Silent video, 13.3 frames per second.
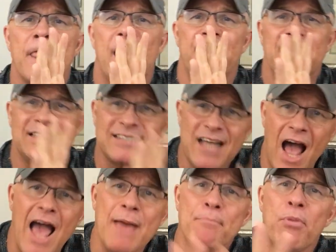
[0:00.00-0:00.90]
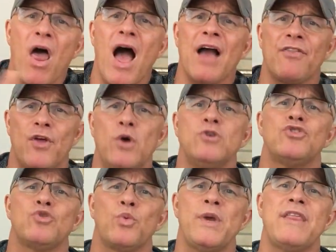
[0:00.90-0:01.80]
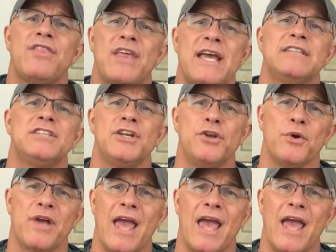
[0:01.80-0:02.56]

and then time block those three things in your